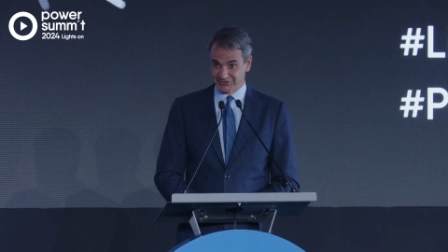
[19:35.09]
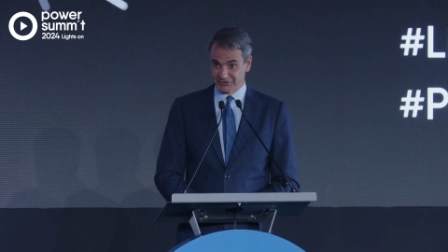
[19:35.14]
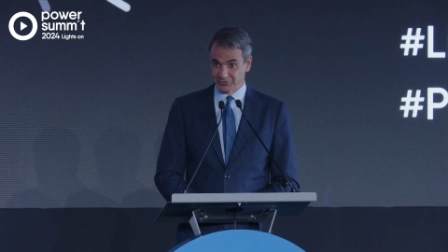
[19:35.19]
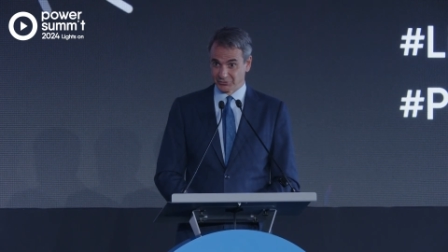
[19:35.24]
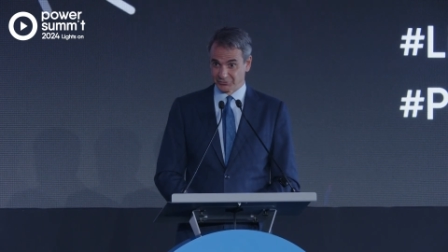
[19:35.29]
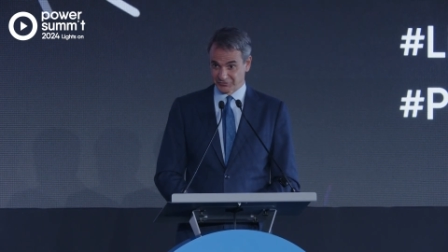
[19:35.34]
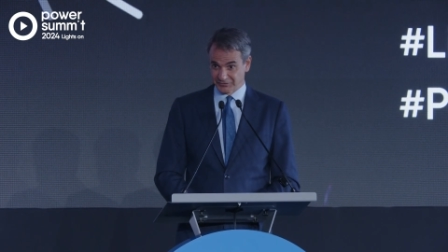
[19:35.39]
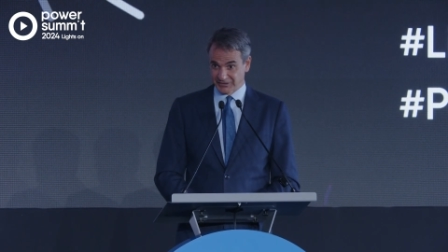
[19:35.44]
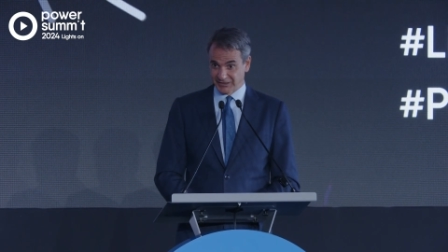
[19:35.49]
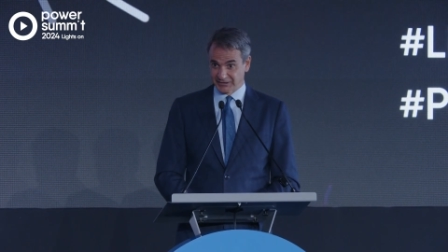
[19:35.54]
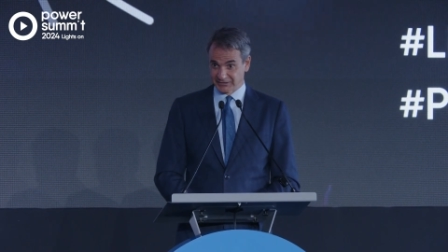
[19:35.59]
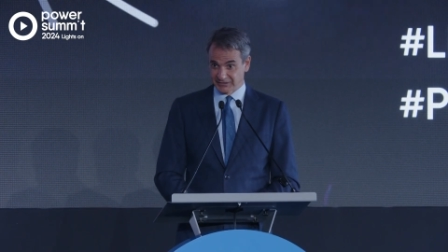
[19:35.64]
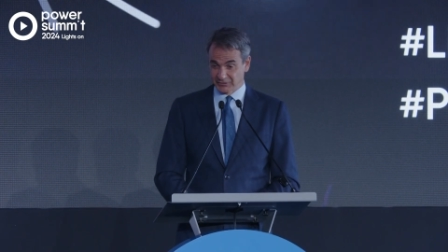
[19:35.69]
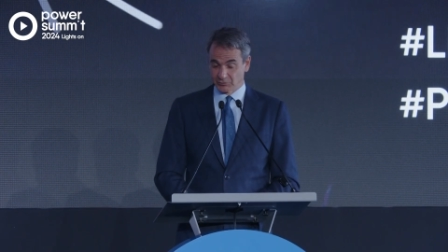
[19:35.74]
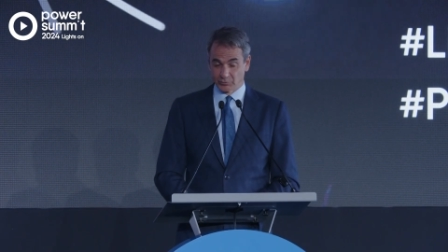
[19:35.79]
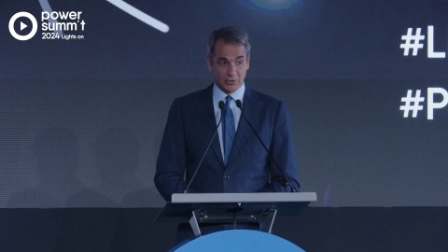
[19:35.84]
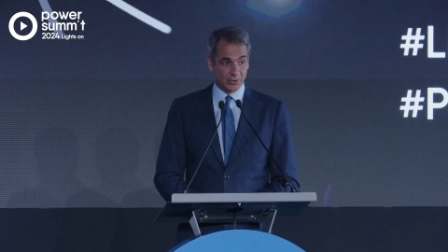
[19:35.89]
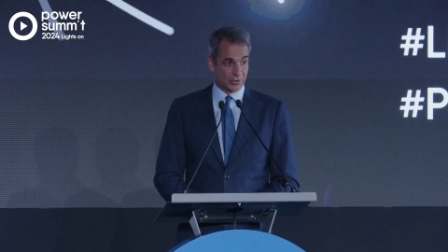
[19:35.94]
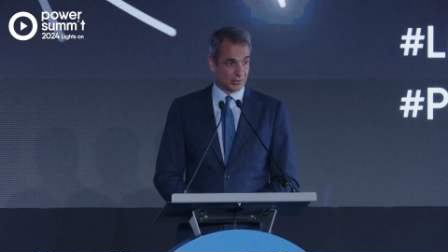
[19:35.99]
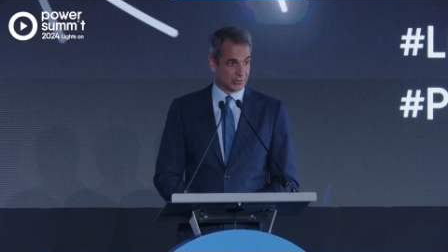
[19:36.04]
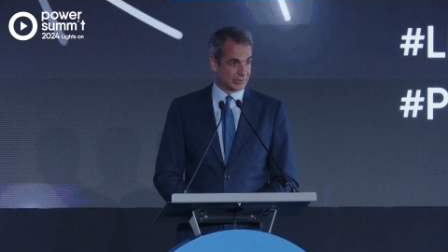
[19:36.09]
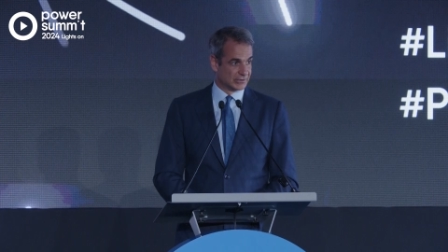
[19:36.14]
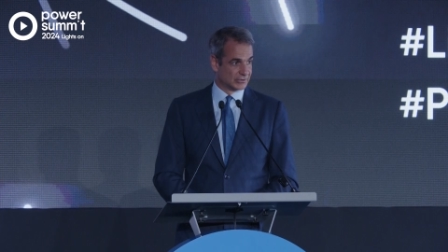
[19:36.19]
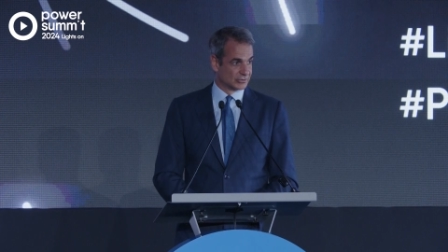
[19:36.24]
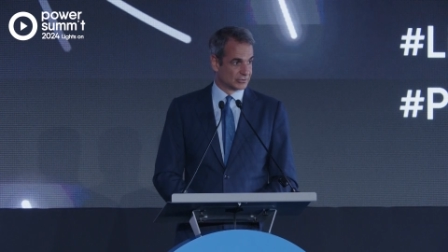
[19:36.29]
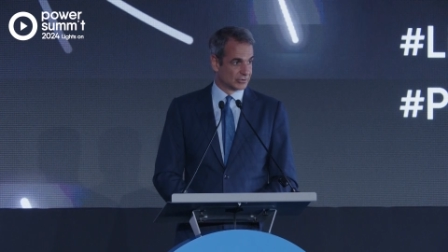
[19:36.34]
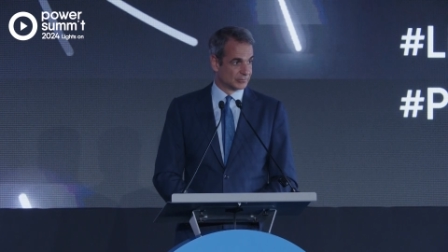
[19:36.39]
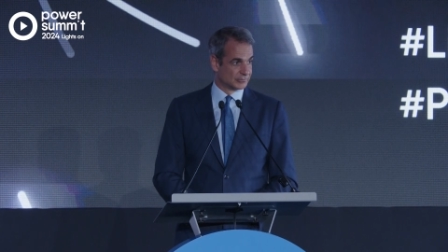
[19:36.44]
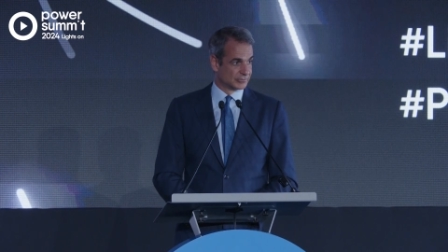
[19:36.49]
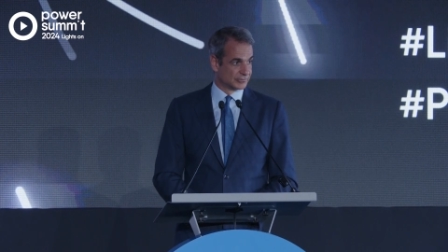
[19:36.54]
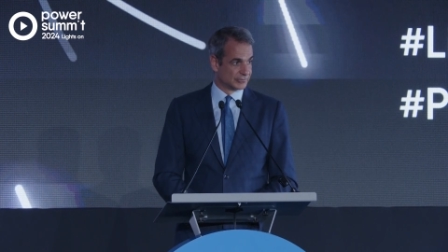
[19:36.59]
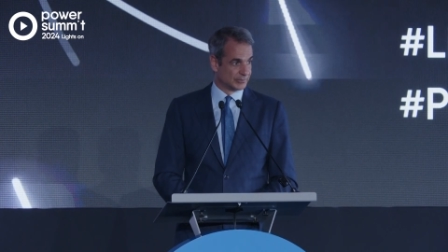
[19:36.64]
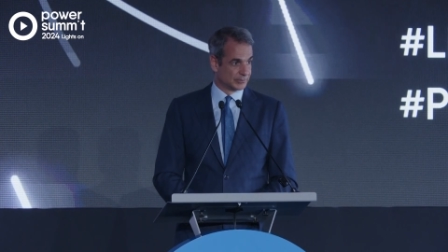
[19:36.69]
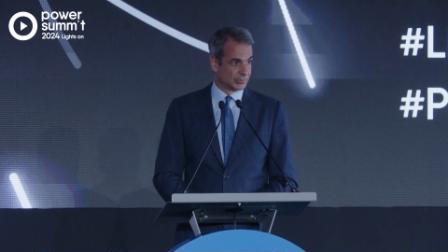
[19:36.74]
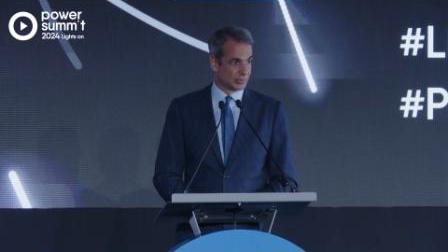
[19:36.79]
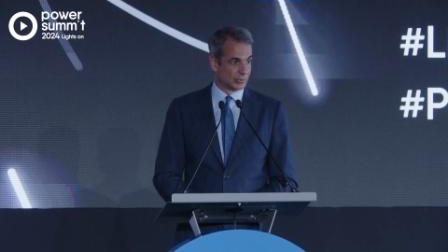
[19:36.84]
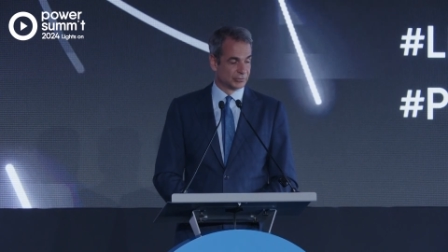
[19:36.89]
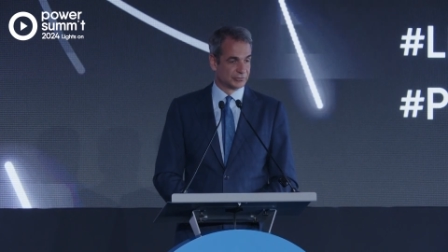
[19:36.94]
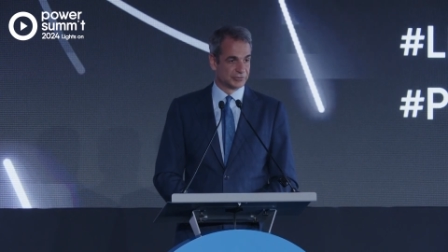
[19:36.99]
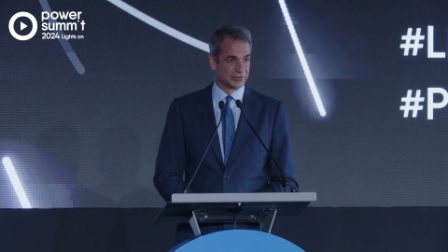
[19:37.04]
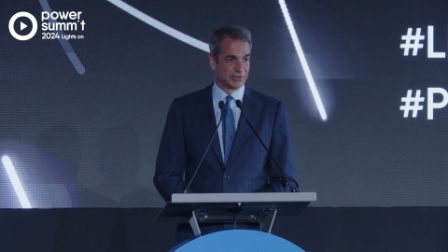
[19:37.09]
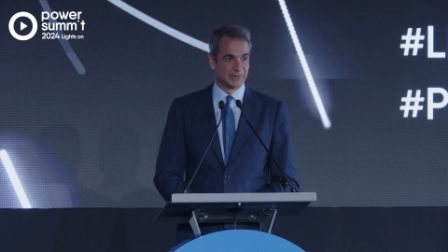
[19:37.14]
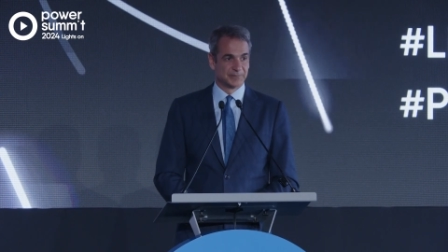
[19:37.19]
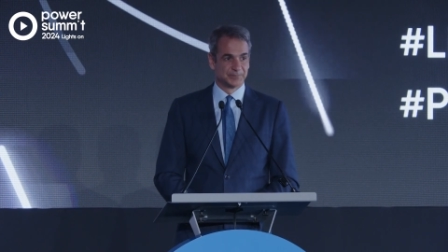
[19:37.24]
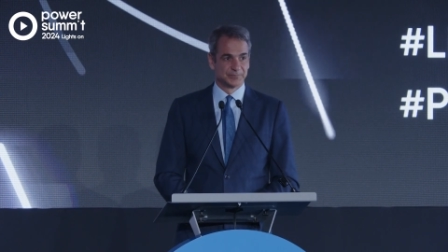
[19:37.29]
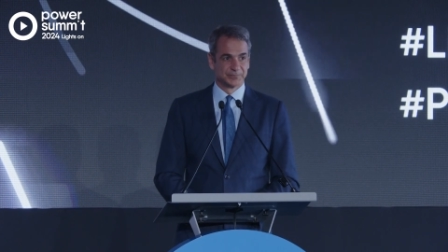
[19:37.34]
slightly wrong in terms of imposing